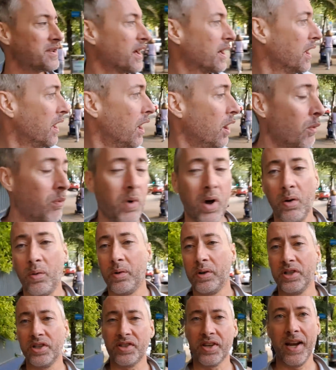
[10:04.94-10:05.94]
like, well,
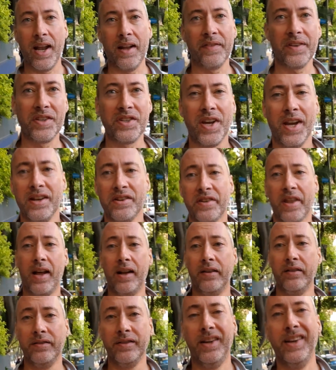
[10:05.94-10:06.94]
we're just gonna have to change that.
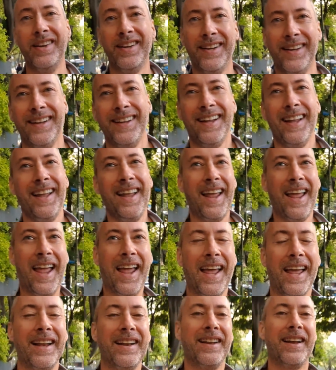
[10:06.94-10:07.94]

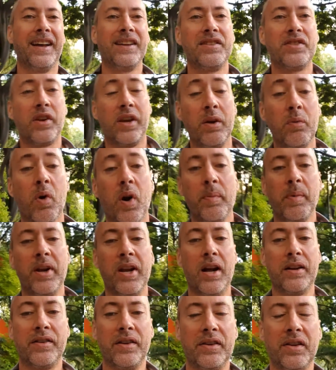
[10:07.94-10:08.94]
And so he warned me
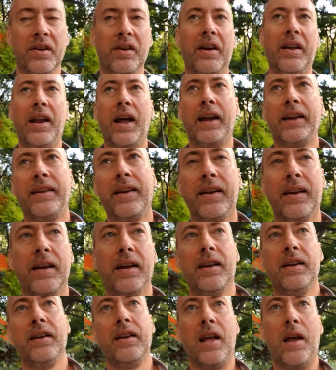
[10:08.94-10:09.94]
not to do it, and I did
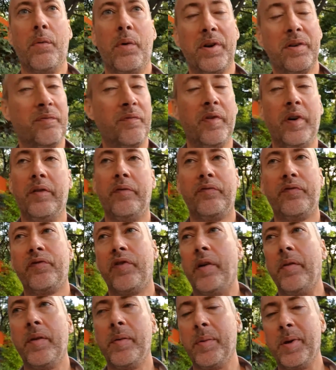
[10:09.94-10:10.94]
it. And we've
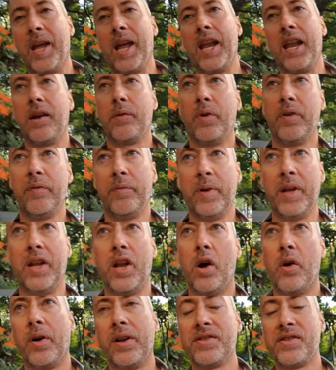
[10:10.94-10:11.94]
from the beginning, we've been
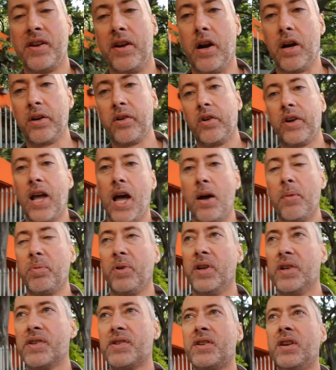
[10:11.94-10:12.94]
known as a
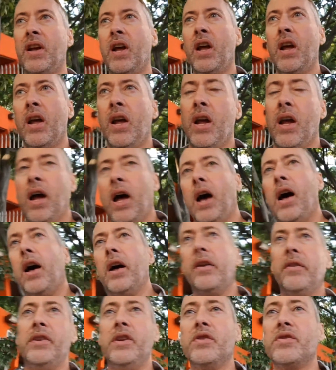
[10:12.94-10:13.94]
anarcho-capitalist
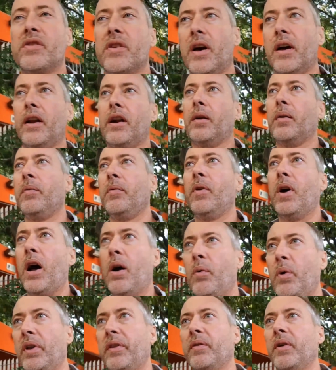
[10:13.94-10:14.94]
newsletter
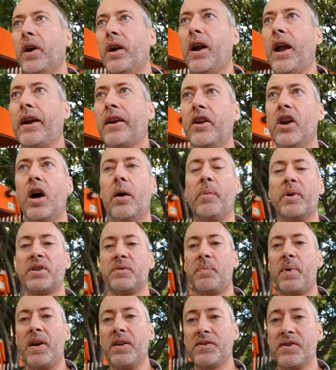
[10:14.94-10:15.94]
with our economics
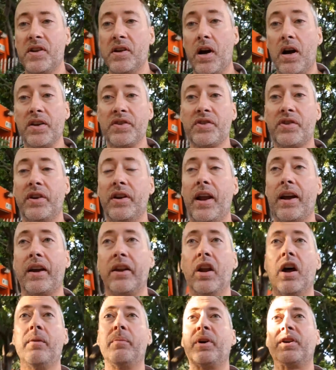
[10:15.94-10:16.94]
based in Austrian
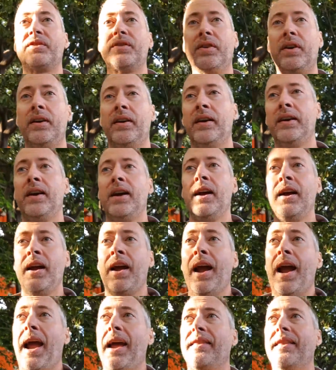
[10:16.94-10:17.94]
economics.
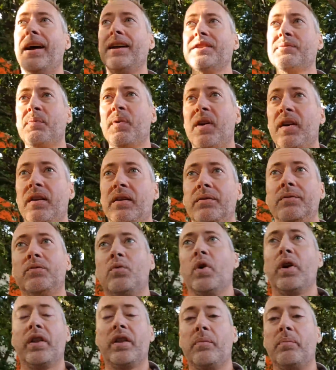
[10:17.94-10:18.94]
And that's been
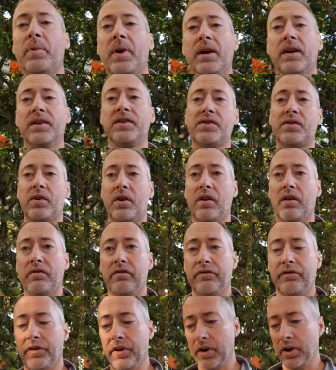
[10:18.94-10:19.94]
one of the biggest sort
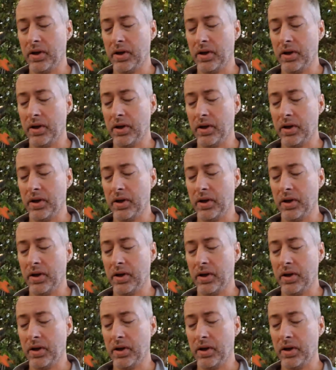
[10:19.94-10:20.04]
of